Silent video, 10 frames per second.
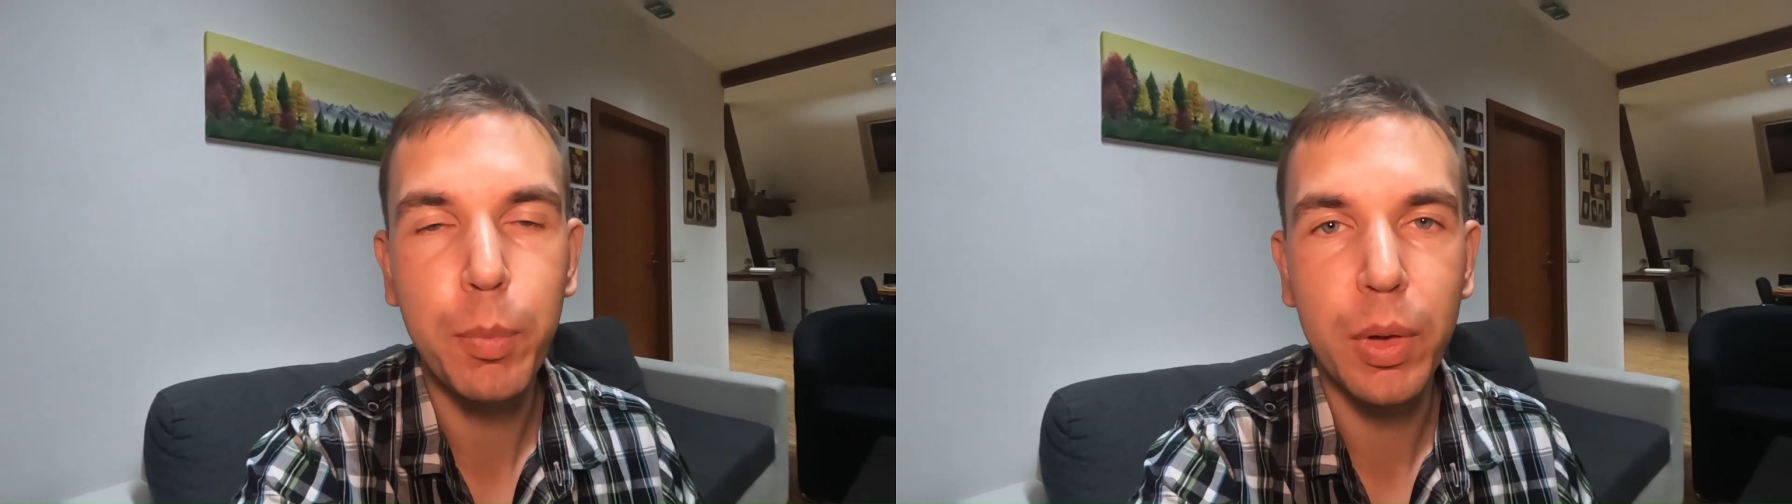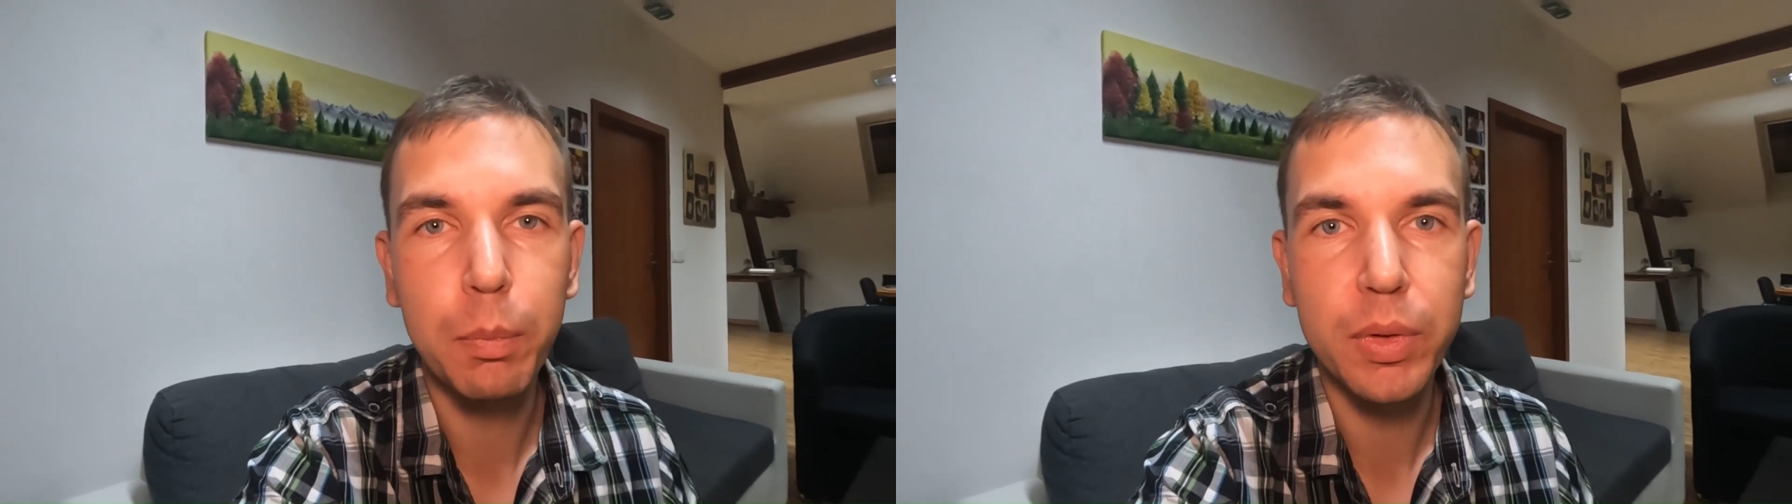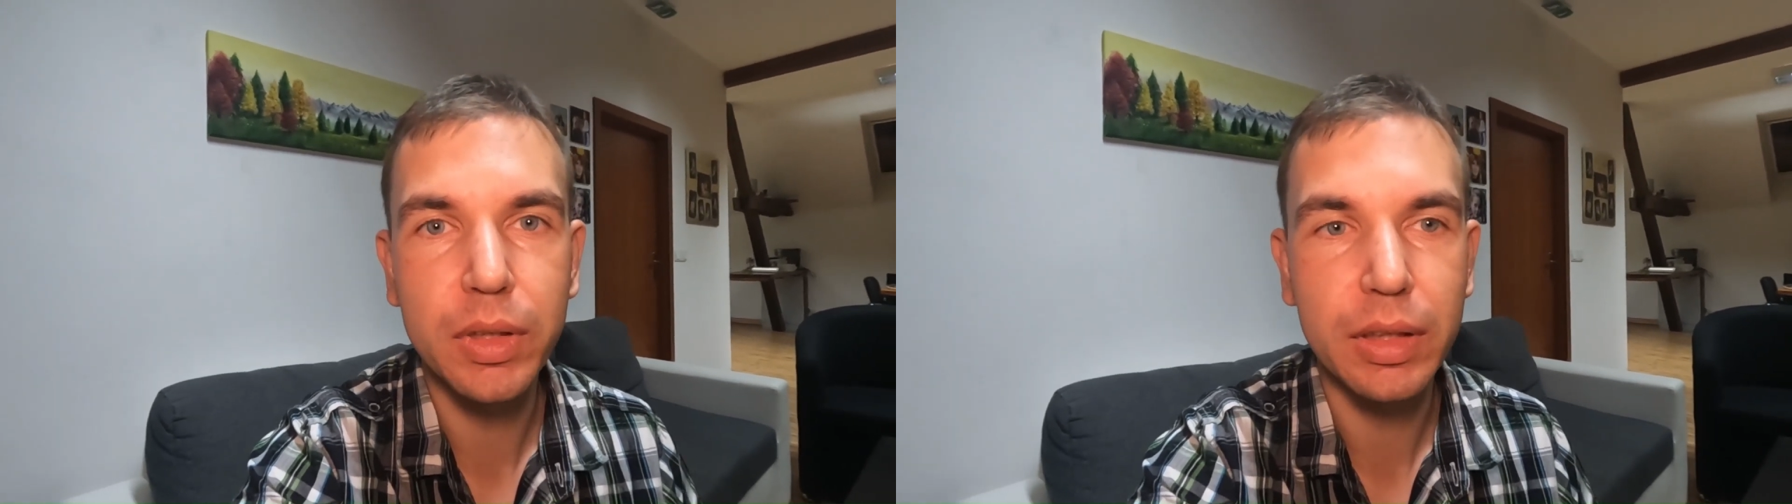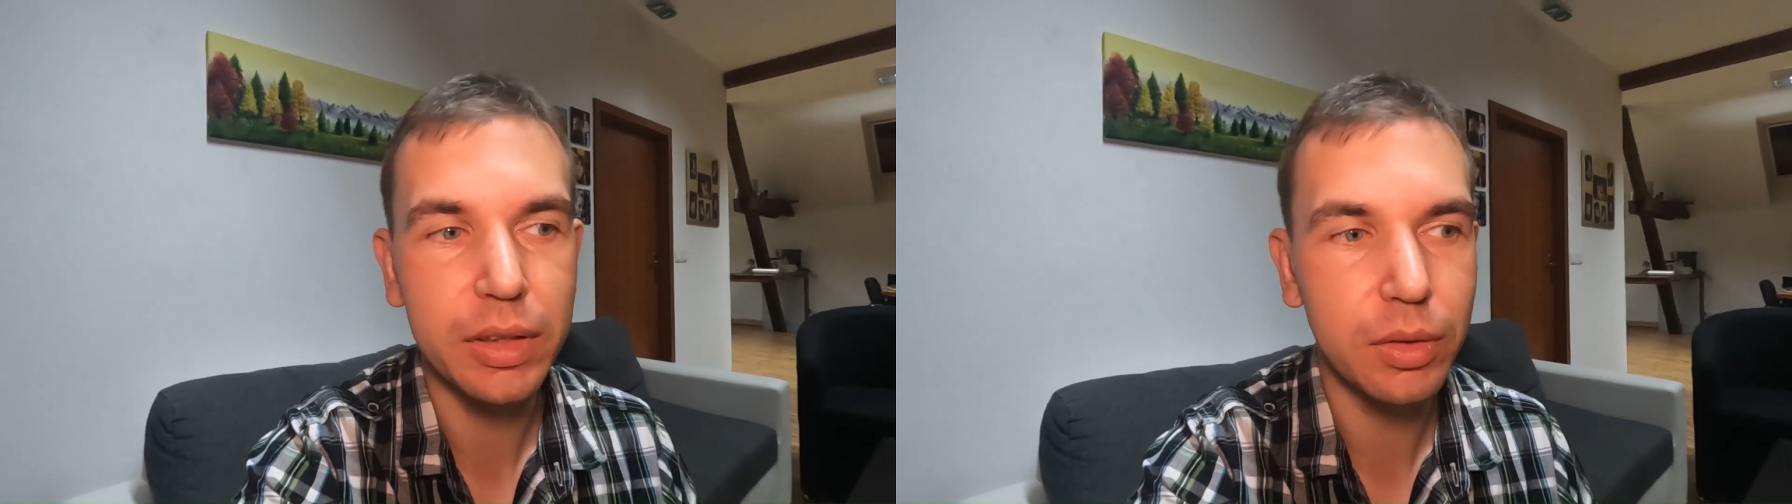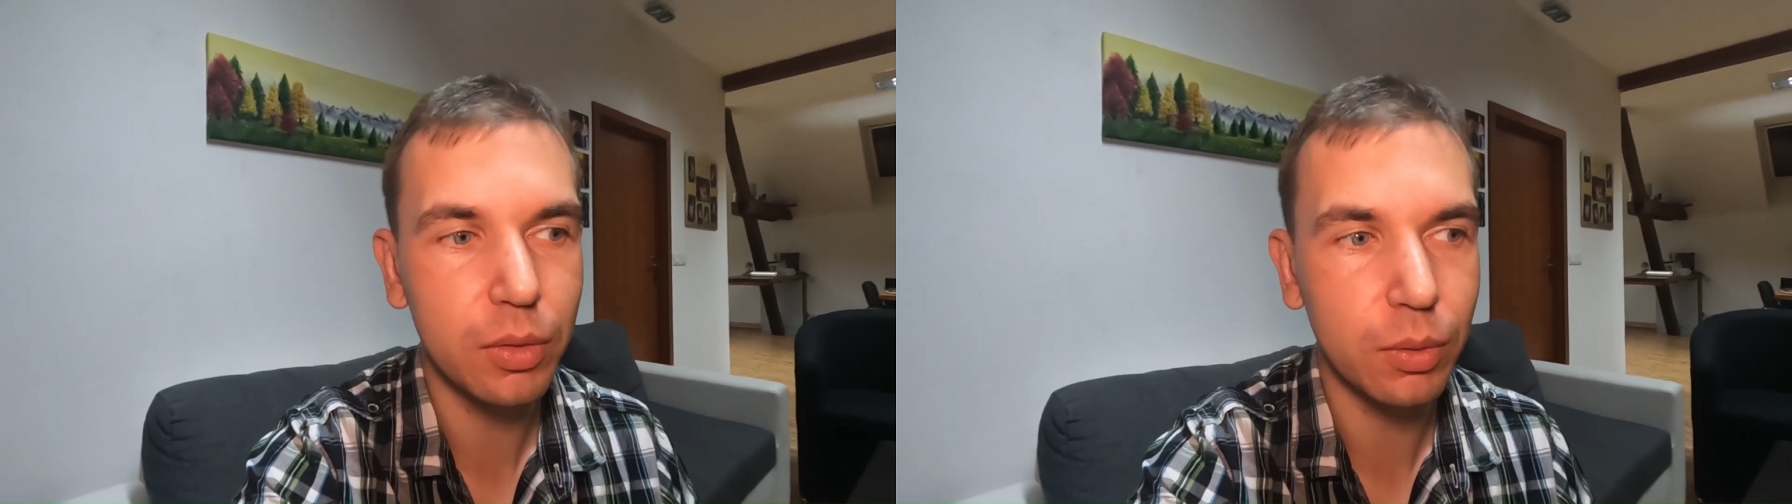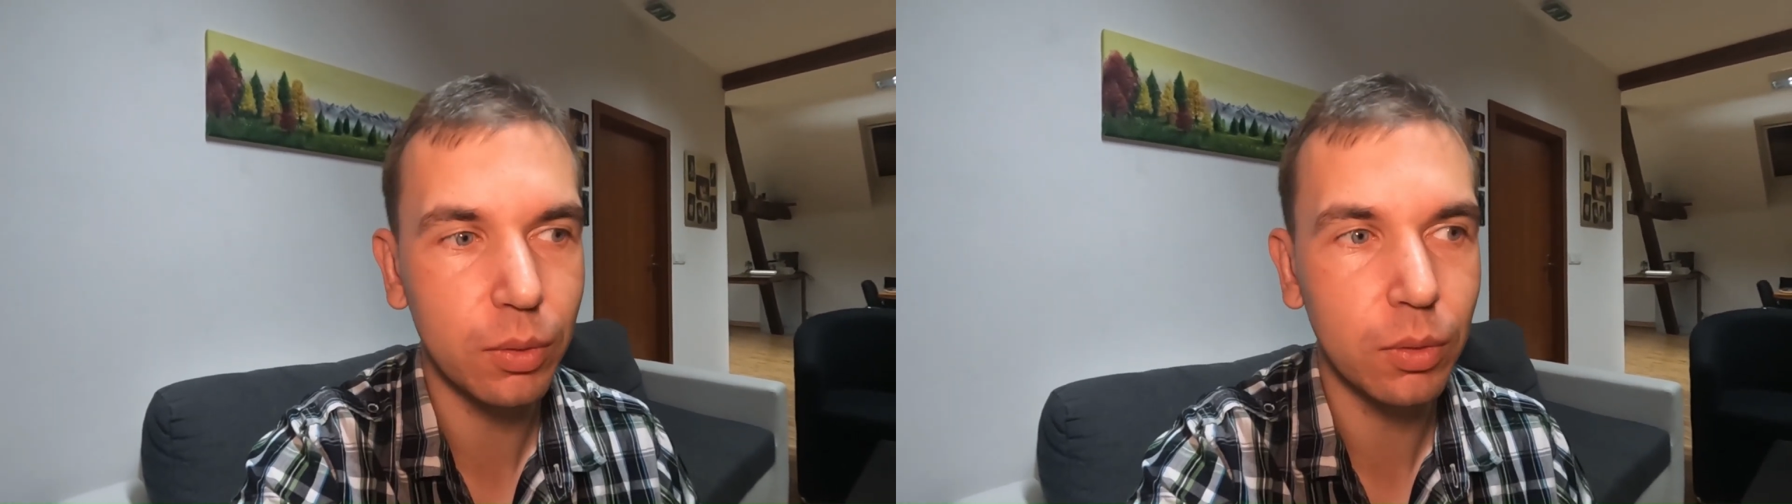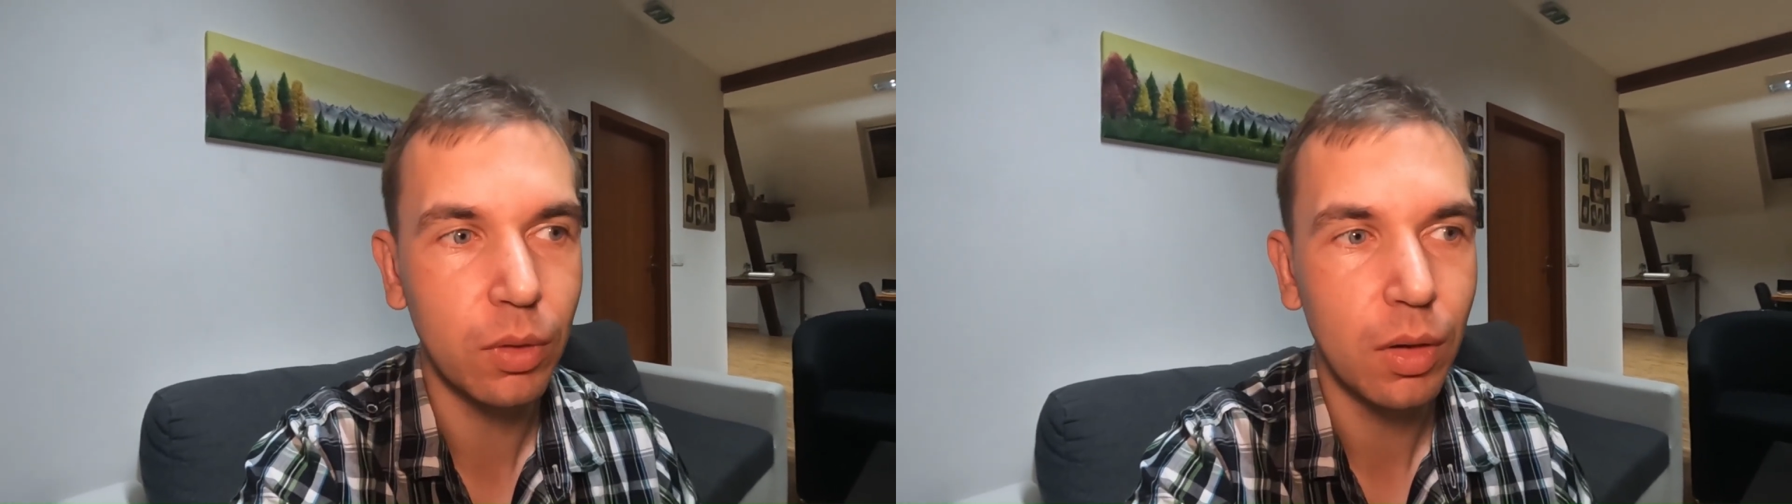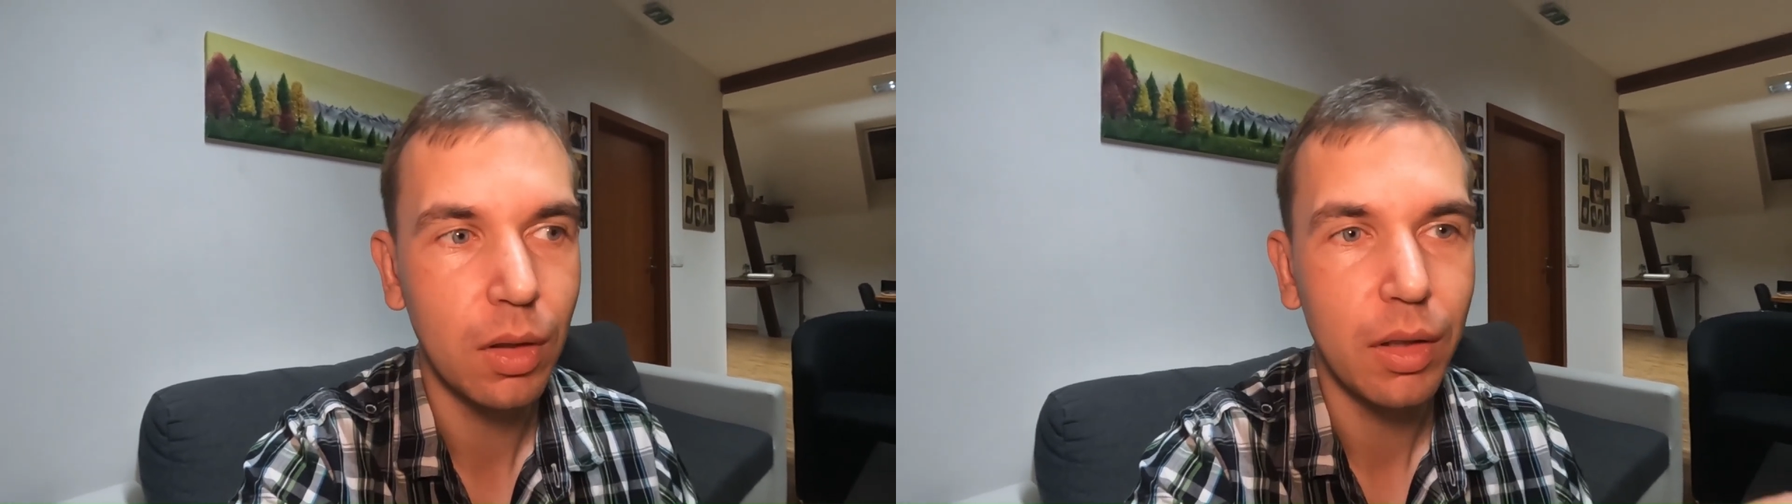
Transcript: purpose is to